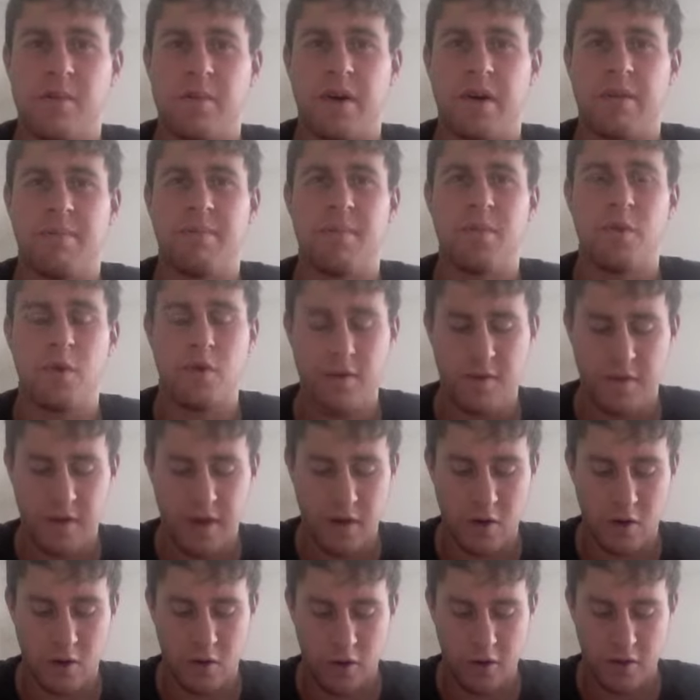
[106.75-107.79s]
But moving
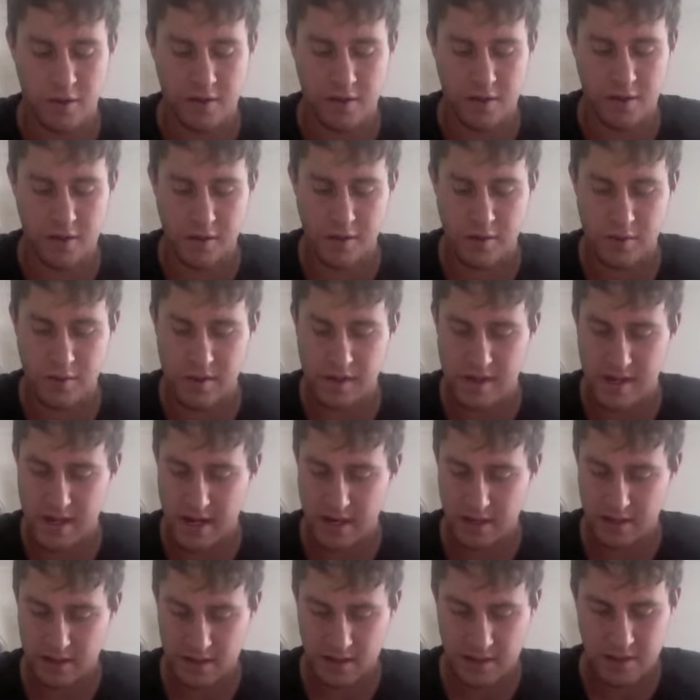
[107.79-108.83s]
on to the
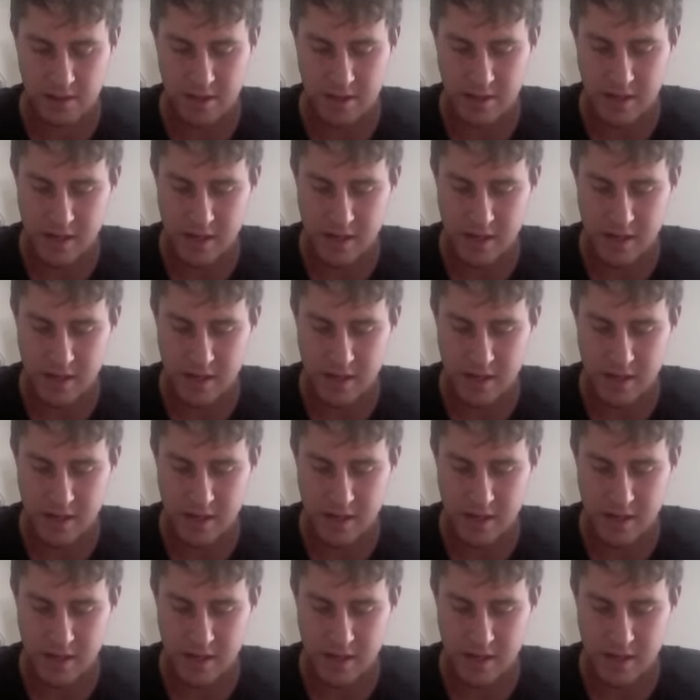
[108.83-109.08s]
next